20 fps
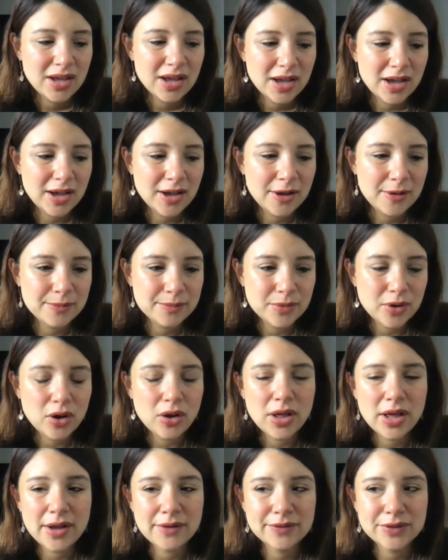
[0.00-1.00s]

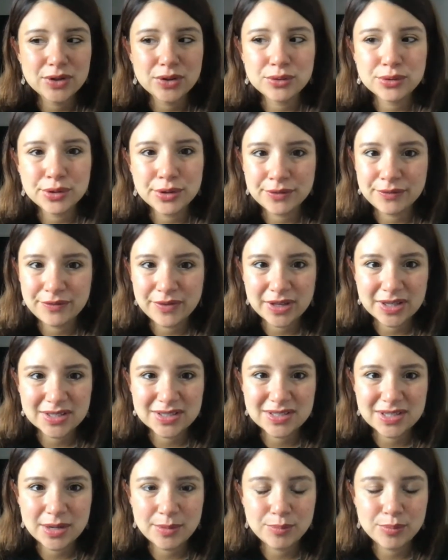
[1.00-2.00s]
I'll have yogurt
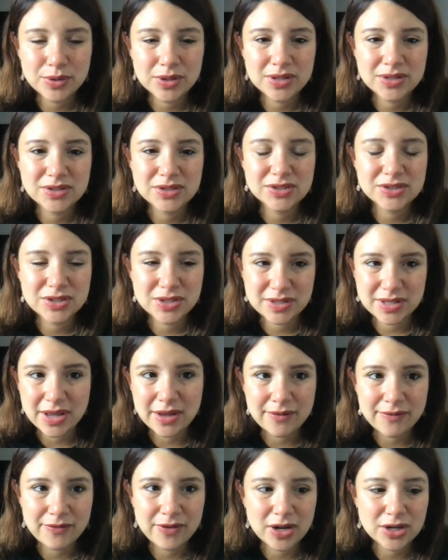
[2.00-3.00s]
fixed up with just
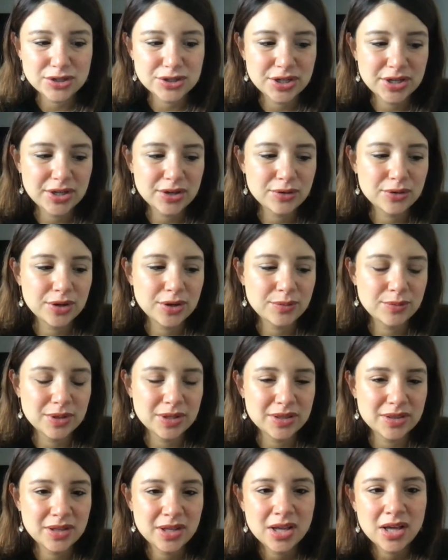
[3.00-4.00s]
that Fage yogurt
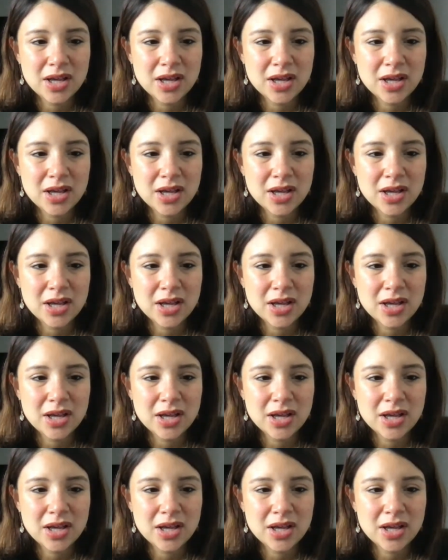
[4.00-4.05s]
with